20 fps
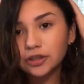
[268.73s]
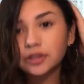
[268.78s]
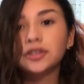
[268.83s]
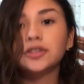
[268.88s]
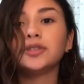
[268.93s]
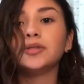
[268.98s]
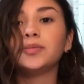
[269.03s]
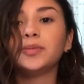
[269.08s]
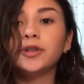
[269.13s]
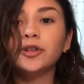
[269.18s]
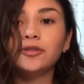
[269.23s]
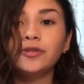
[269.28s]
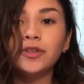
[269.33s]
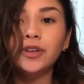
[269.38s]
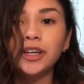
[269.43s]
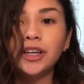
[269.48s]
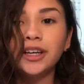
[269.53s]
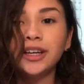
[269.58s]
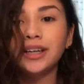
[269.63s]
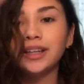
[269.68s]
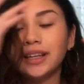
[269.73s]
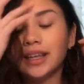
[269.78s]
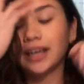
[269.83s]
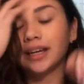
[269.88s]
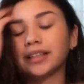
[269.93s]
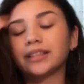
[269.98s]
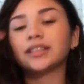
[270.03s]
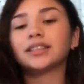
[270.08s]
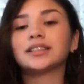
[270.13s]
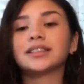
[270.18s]
too poofy, they
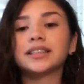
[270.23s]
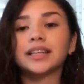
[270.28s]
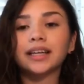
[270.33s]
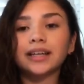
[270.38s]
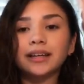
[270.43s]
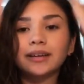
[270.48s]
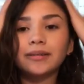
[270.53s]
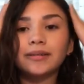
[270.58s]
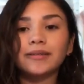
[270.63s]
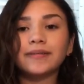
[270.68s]
could just like